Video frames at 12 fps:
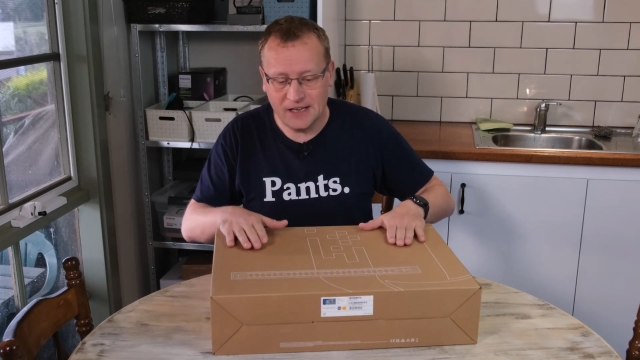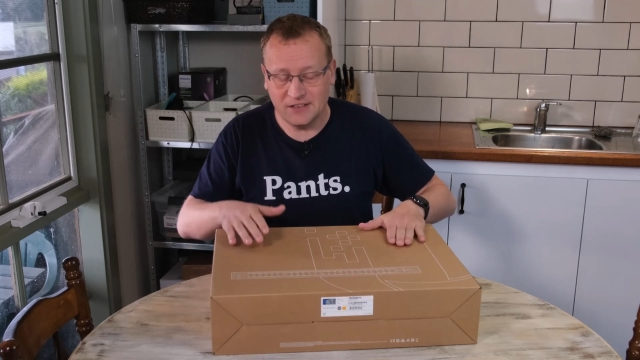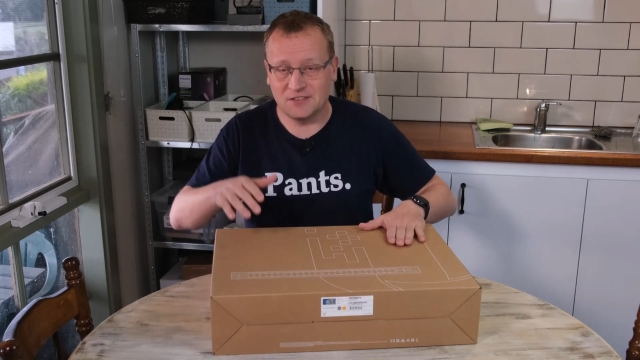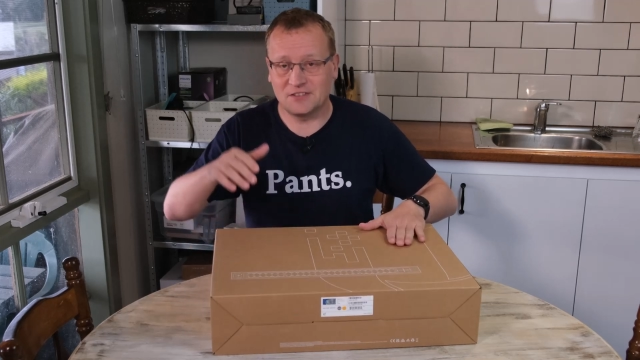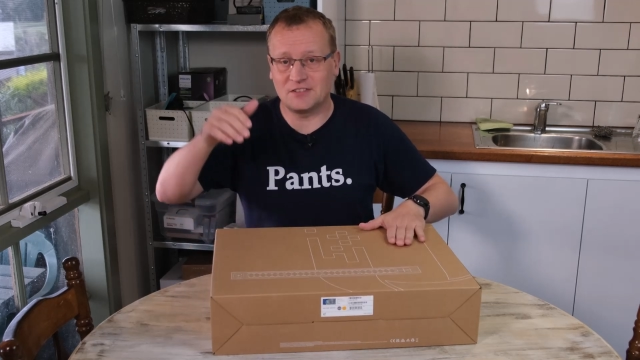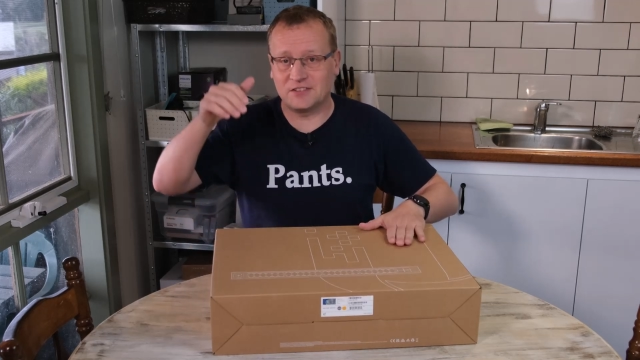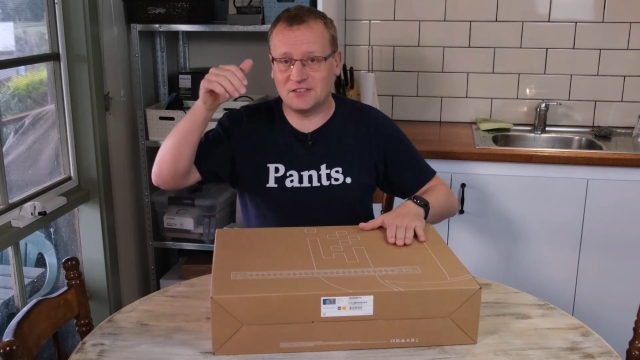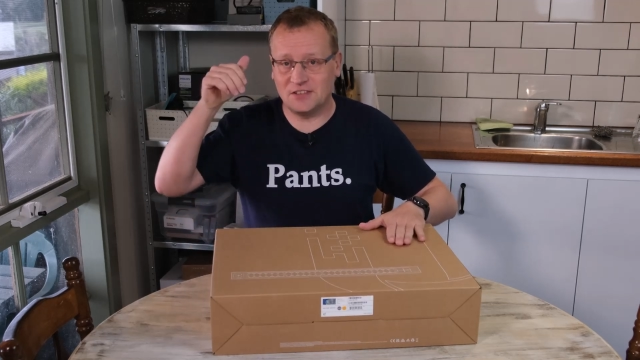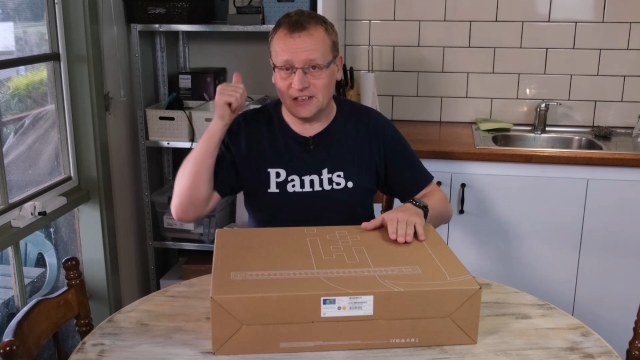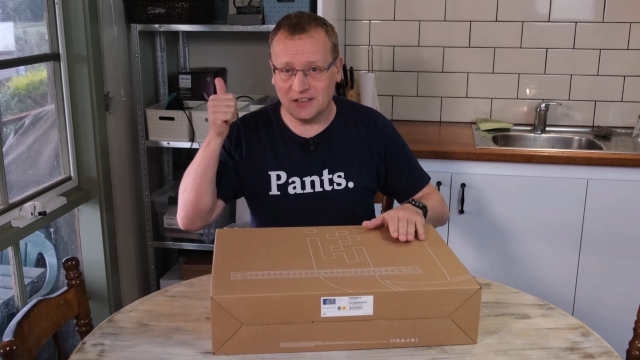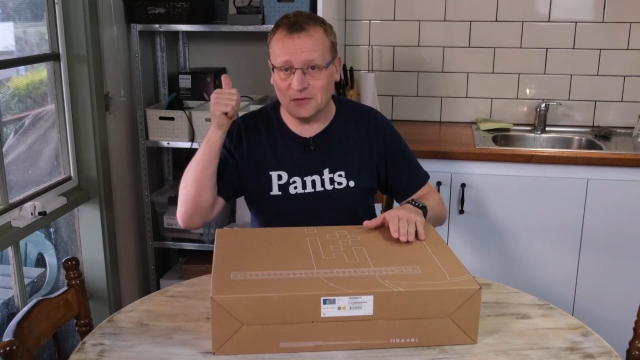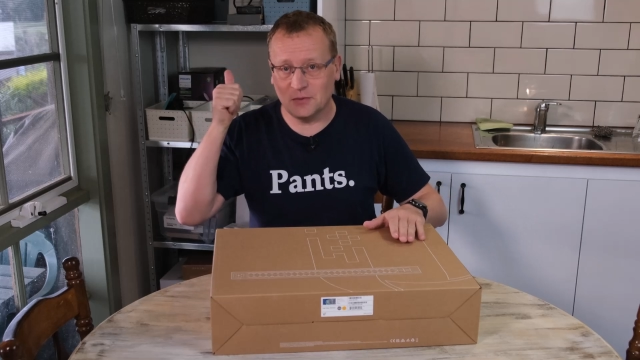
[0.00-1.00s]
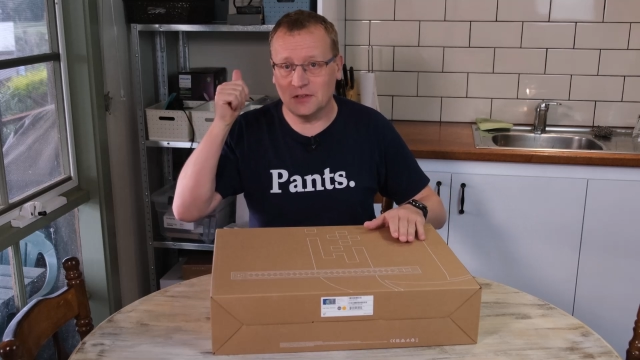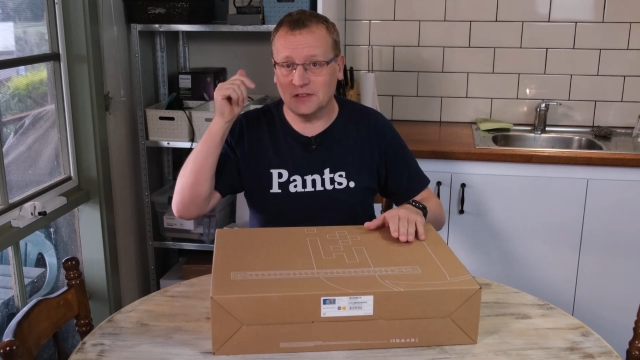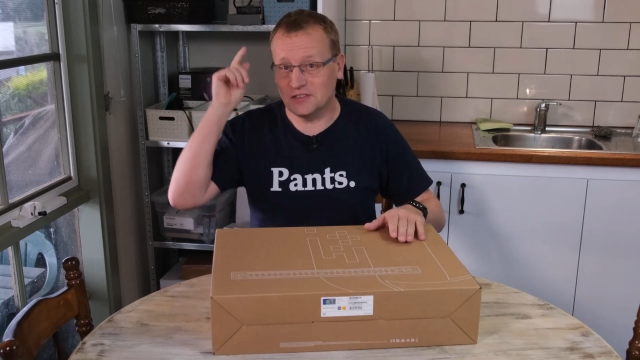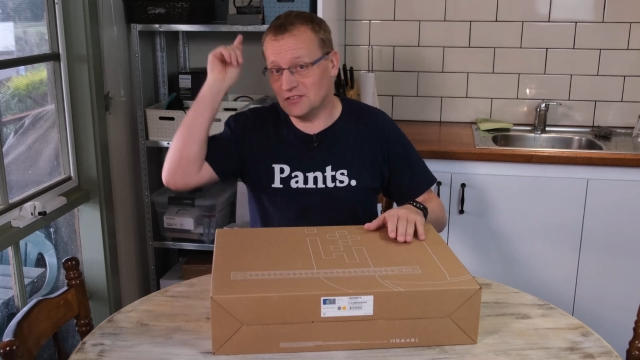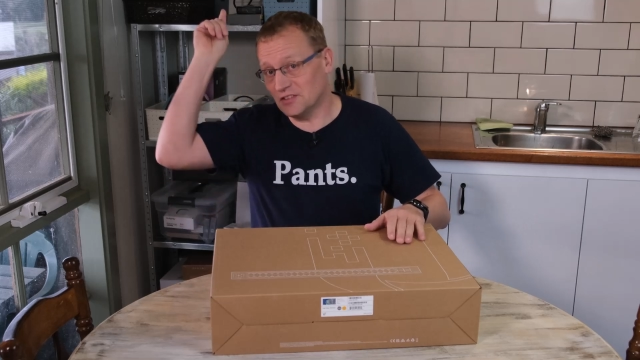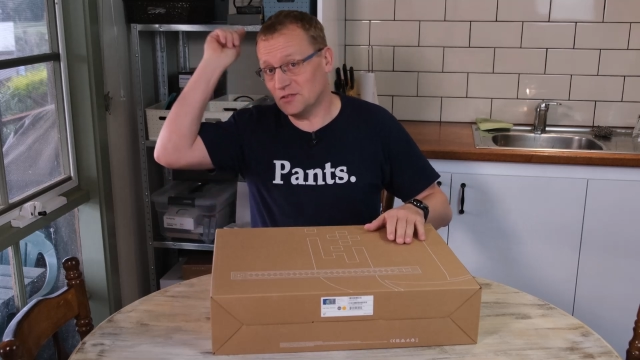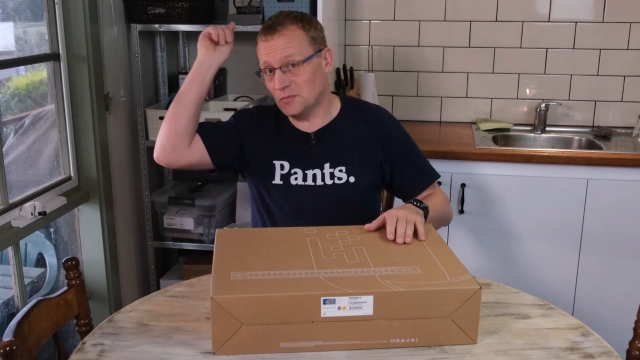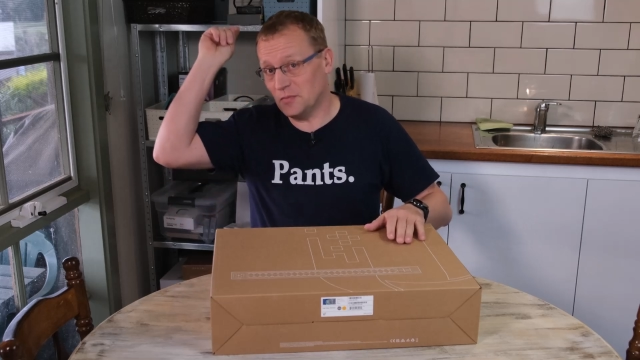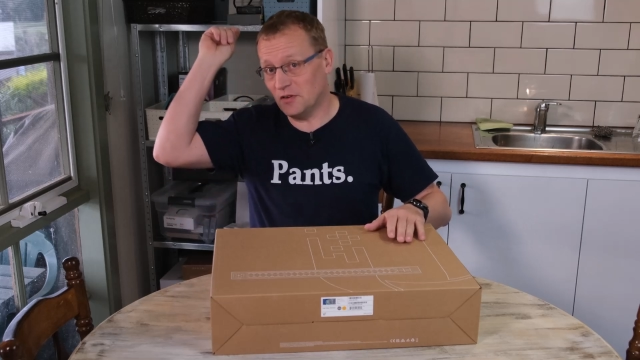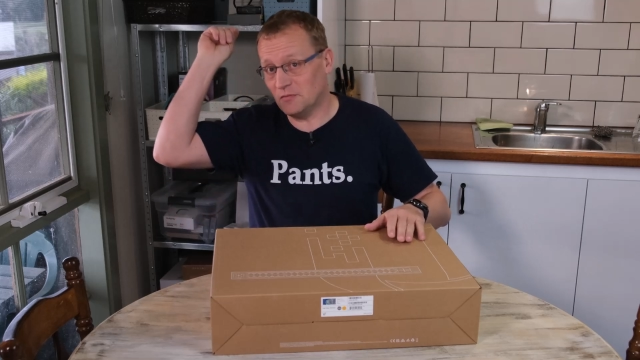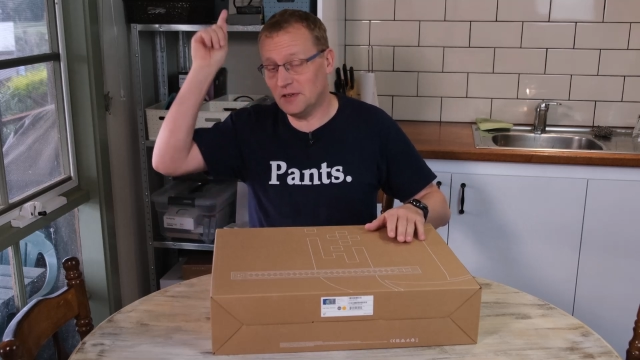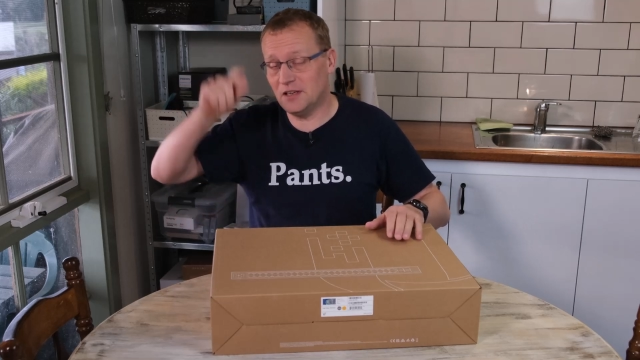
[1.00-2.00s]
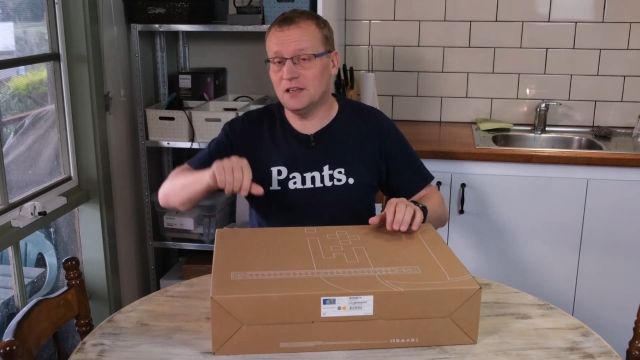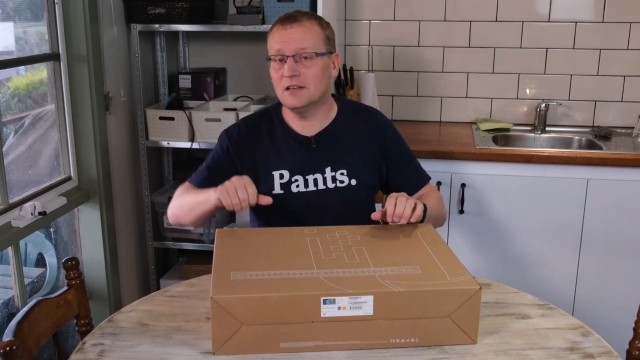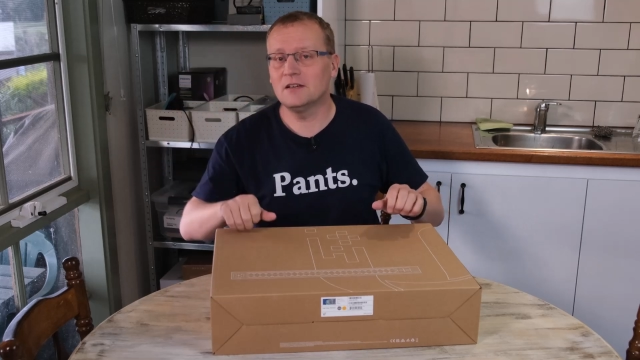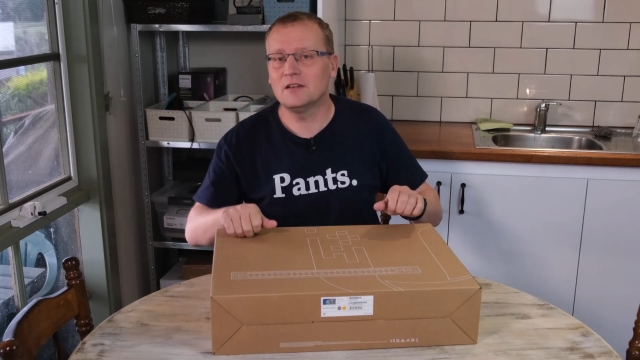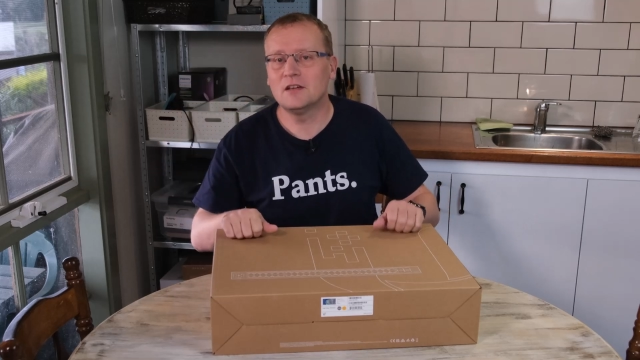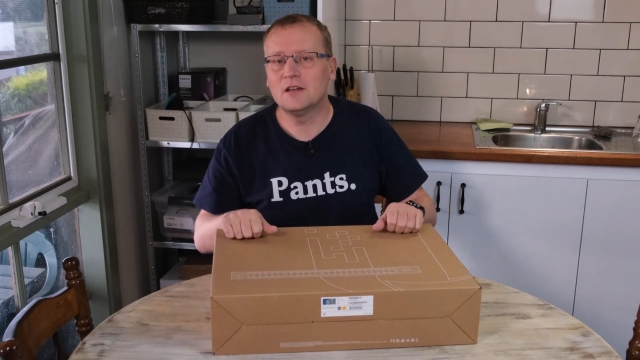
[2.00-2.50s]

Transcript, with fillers: instead of the one that's just above me here.